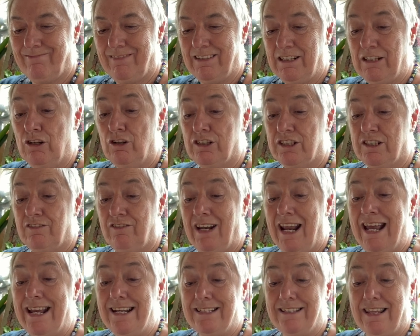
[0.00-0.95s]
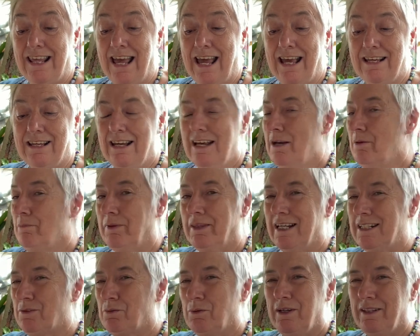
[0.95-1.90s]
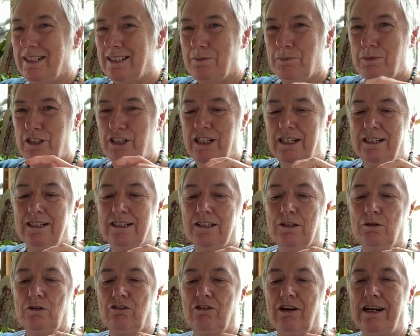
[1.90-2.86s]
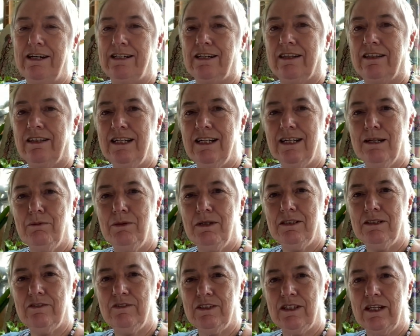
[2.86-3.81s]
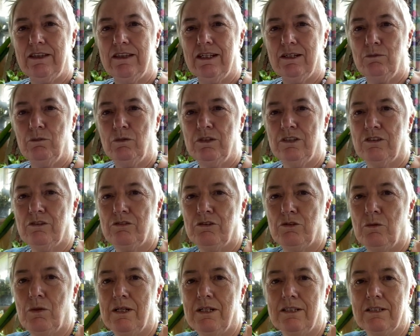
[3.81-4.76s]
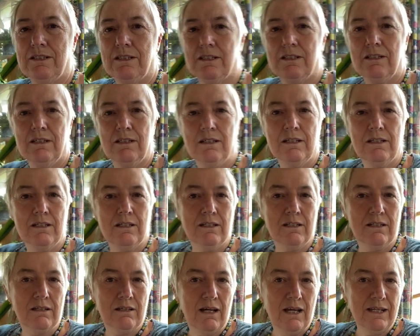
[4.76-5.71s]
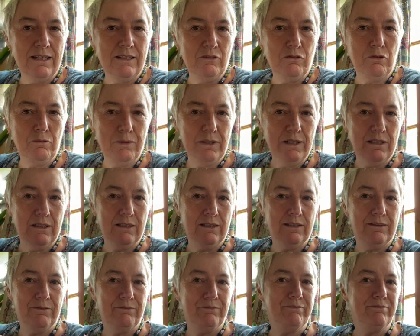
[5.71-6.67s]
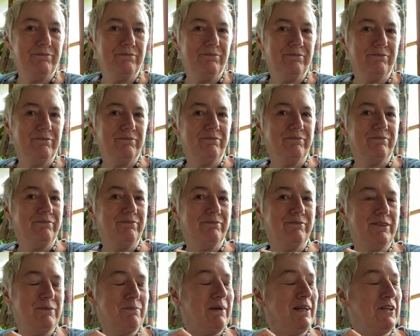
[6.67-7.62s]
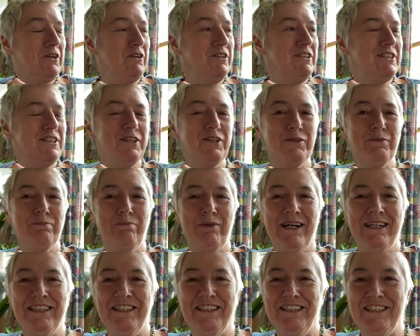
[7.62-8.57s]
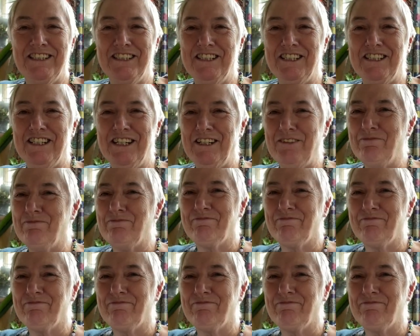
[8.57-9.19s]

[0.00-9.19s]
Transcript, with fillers: Lots of layers there, but that's why this machine's so great. I think I might have said that once or twice. Hi, Norma. My constant companion, isn't she?